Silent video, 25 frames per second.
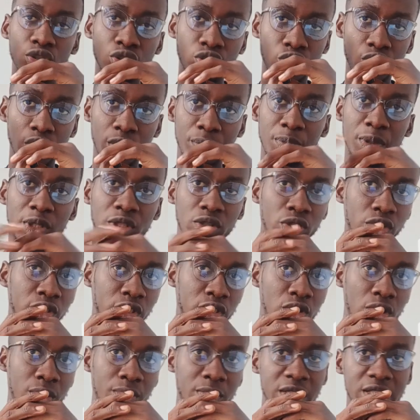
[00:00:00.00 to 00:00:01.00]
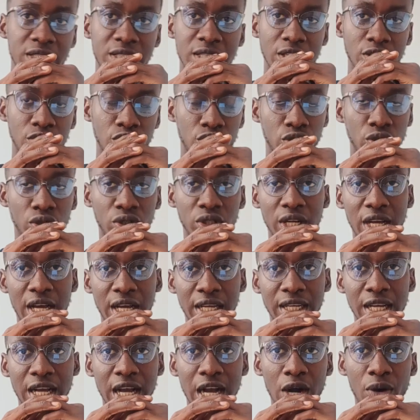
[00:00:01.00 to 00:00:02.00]
drop it on the comment section
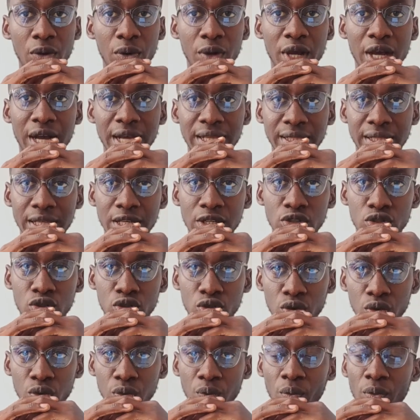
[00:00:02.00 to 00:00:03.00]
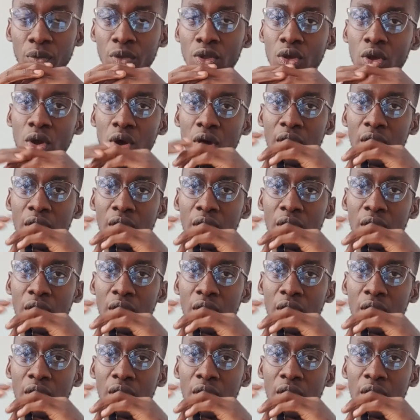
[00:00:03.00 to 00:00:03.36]
and I will attend to you.